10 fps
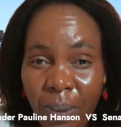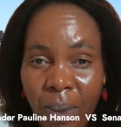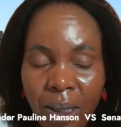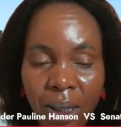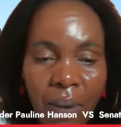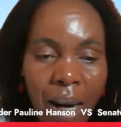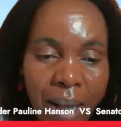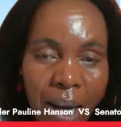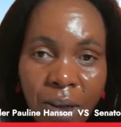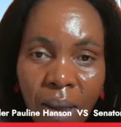experiencing
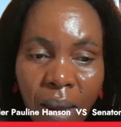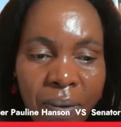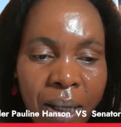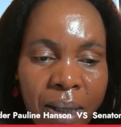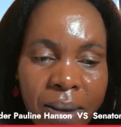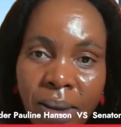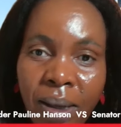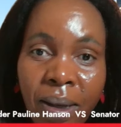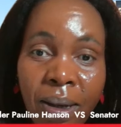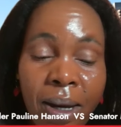right now, South
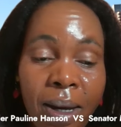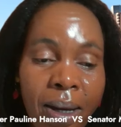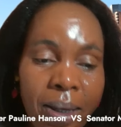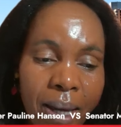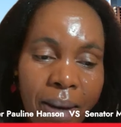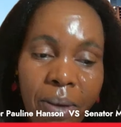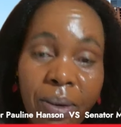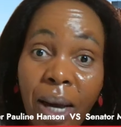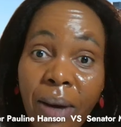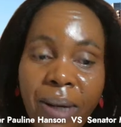Africans. Yeah,
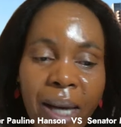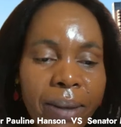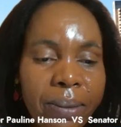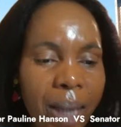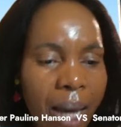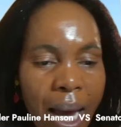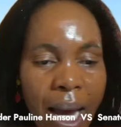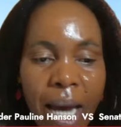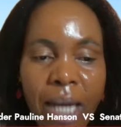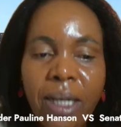good luck on that.
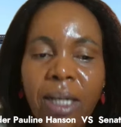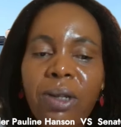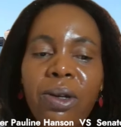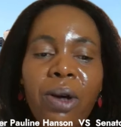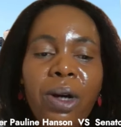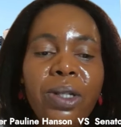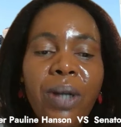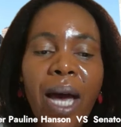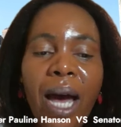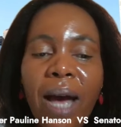And you
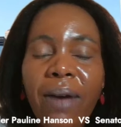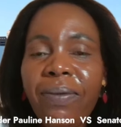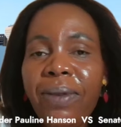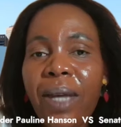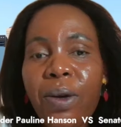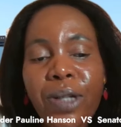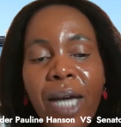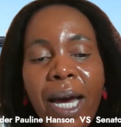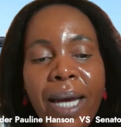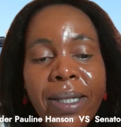also have, they
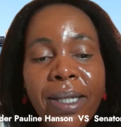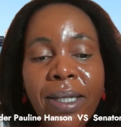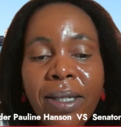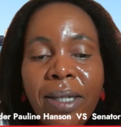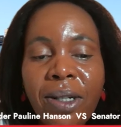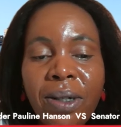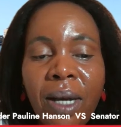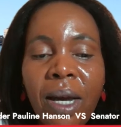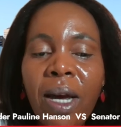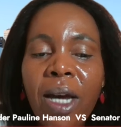also had
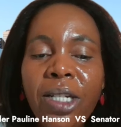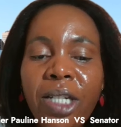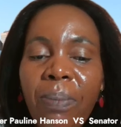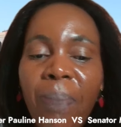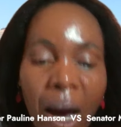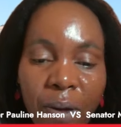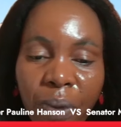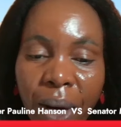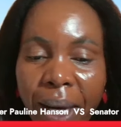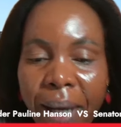citizenship
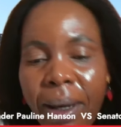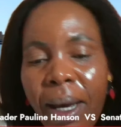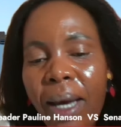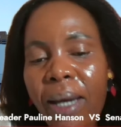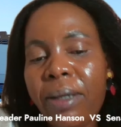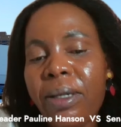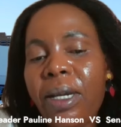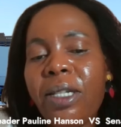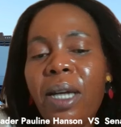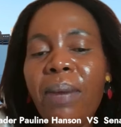pathway
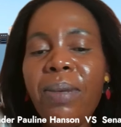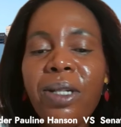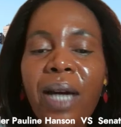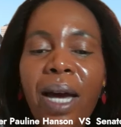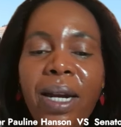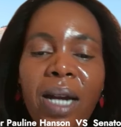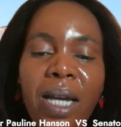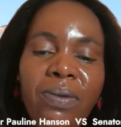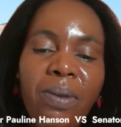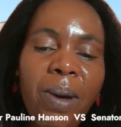and established
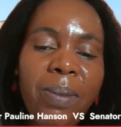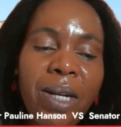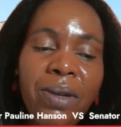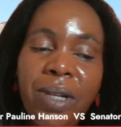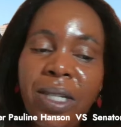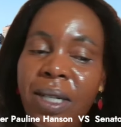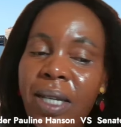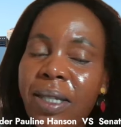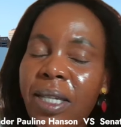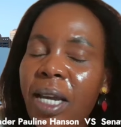guidelines for permanent
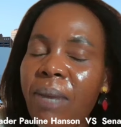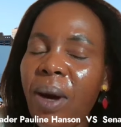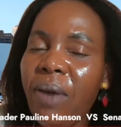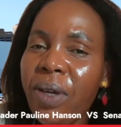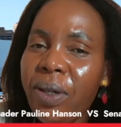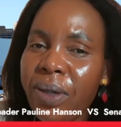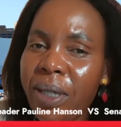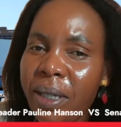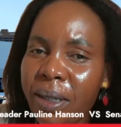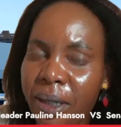residency and pathway to
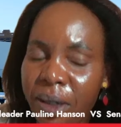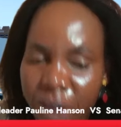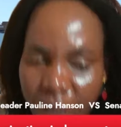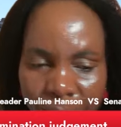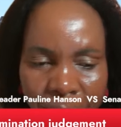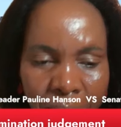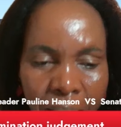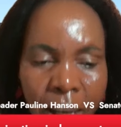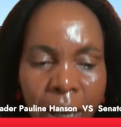citizenship.